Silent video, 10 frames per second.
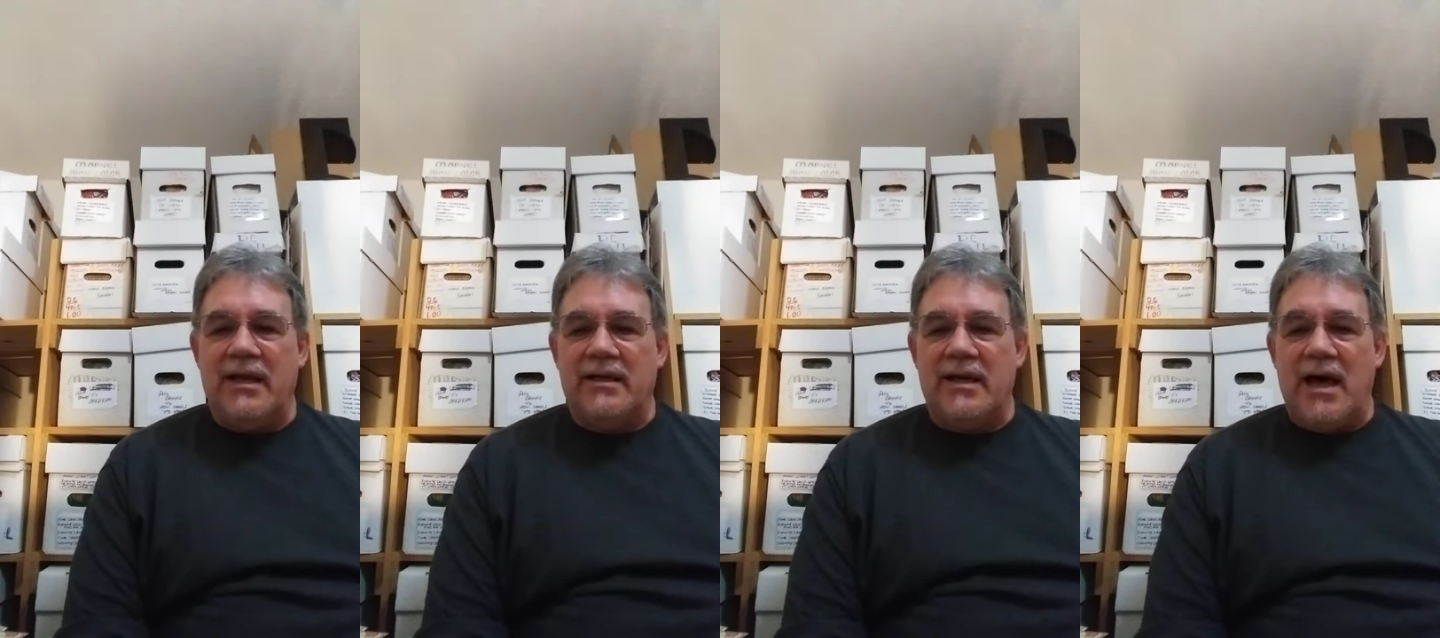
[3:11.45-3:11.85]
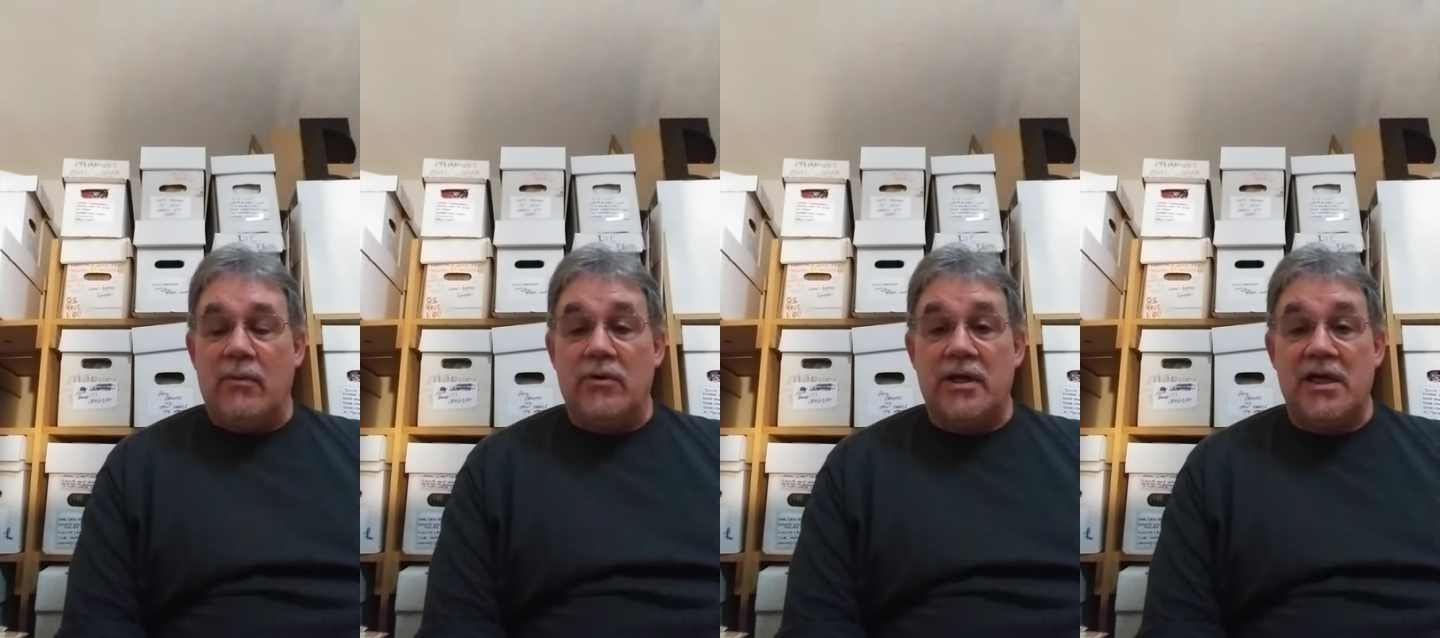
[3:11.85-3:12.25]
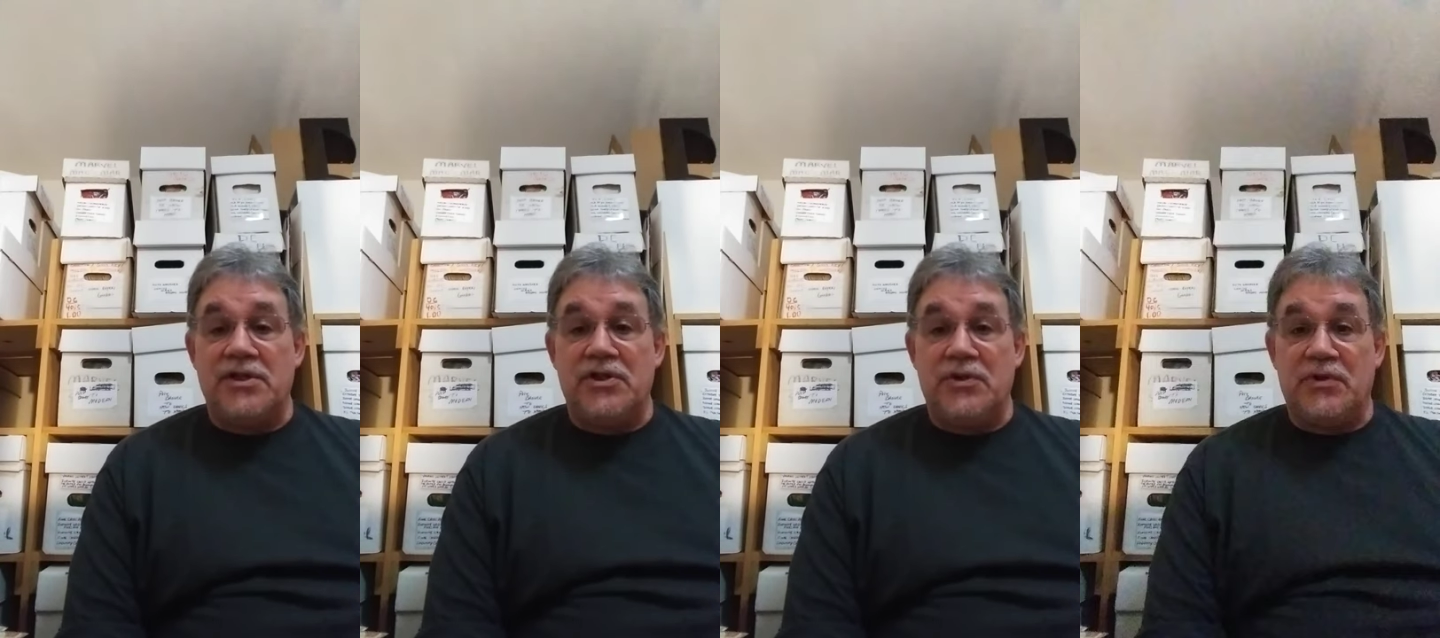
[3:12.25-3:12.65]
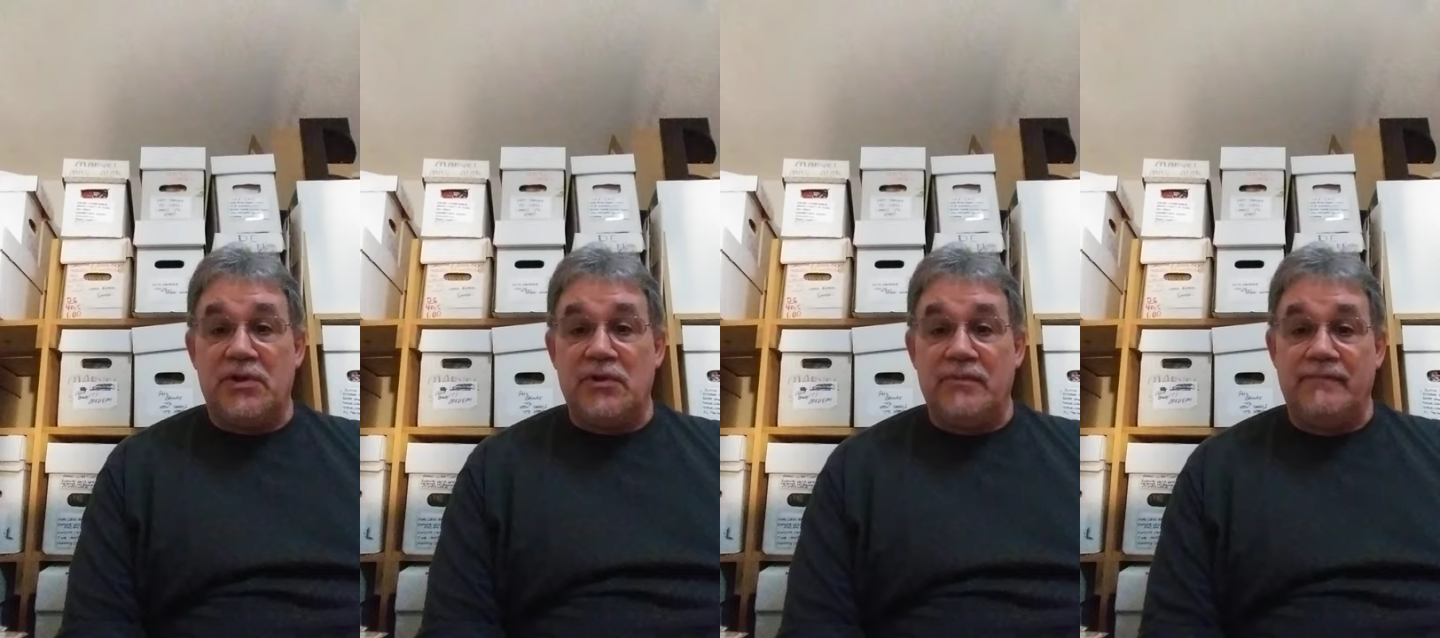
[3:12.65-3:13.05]
and I will catch you
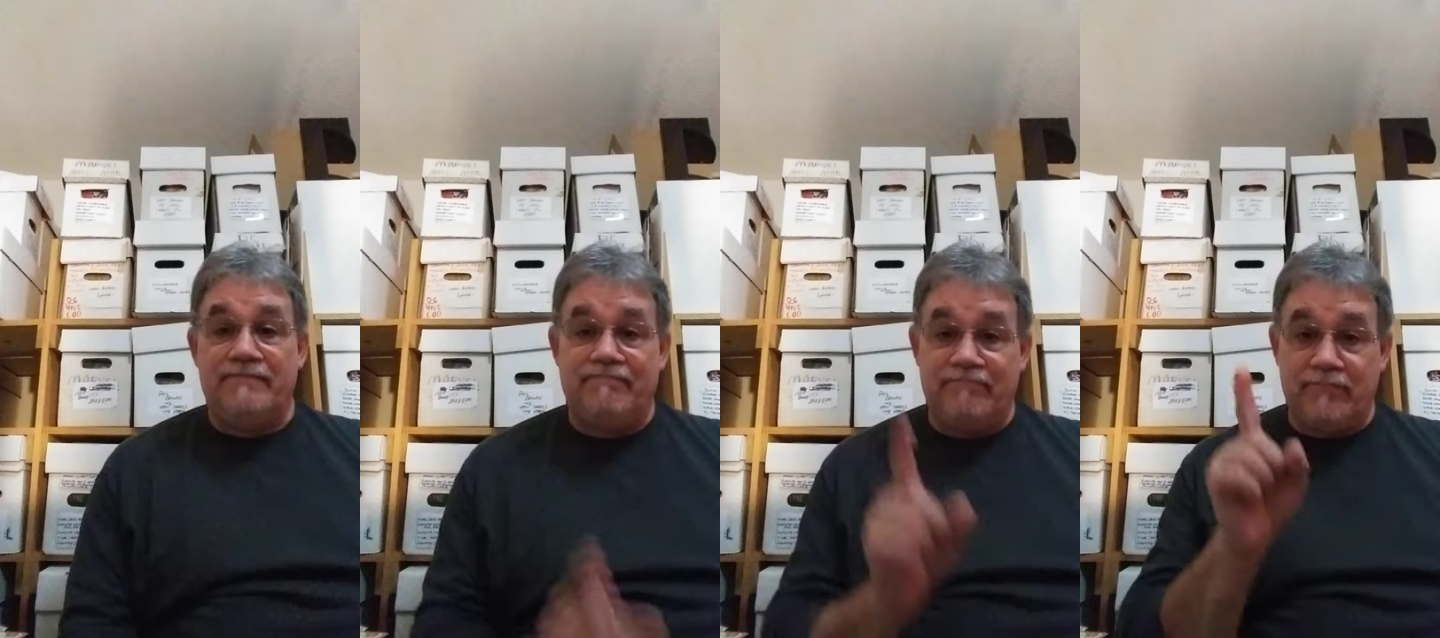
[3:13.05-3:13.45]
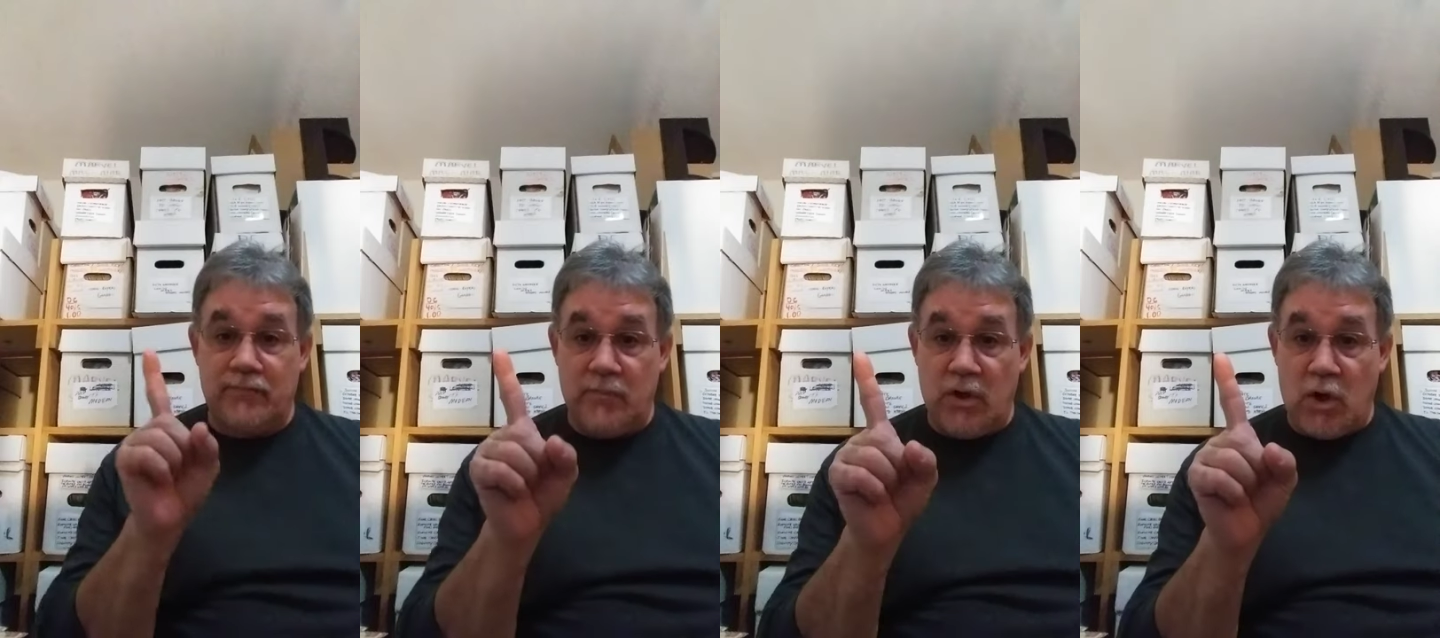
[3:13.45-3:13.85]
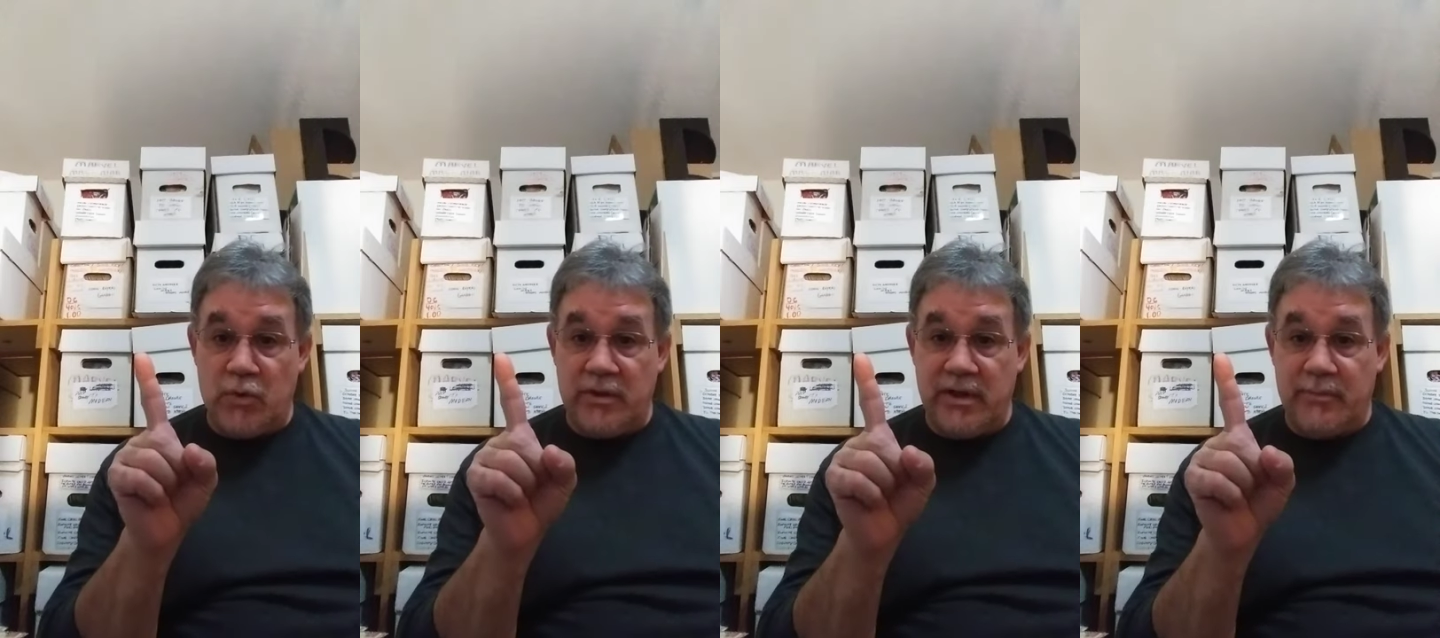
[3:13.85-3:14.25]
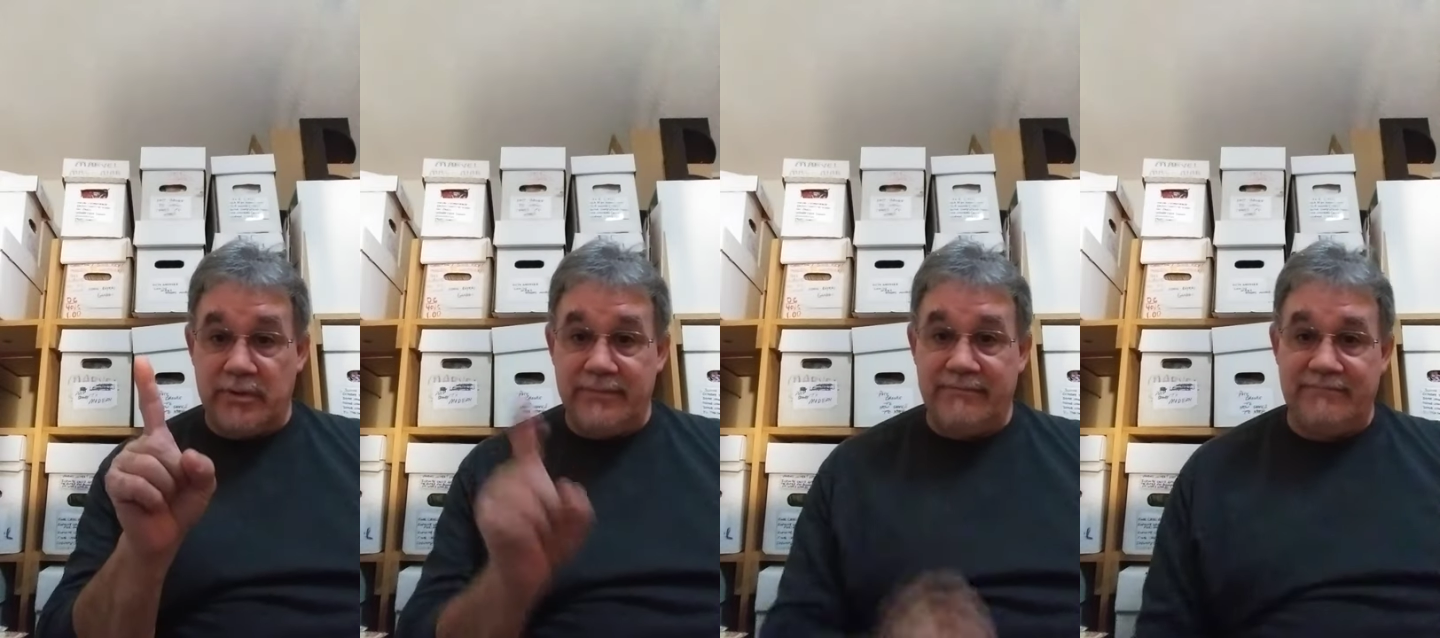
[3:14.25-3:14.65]
soon. Onward and upward.